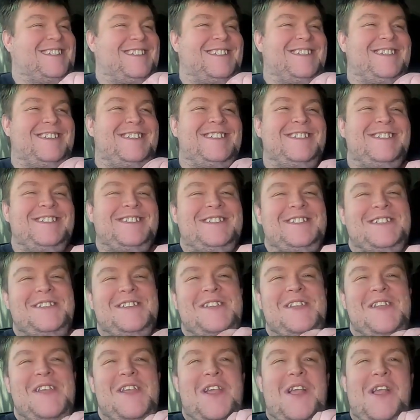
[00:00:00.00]

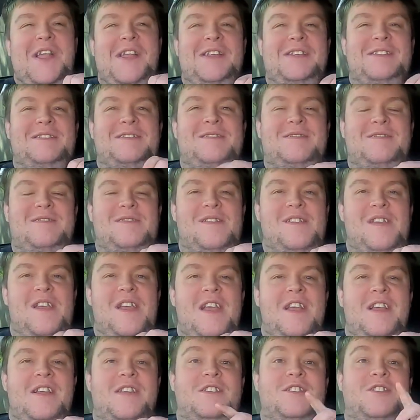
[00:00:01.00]

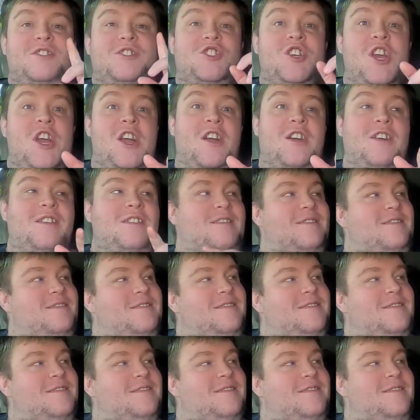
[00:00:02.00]
No words are spoken by the person on screen.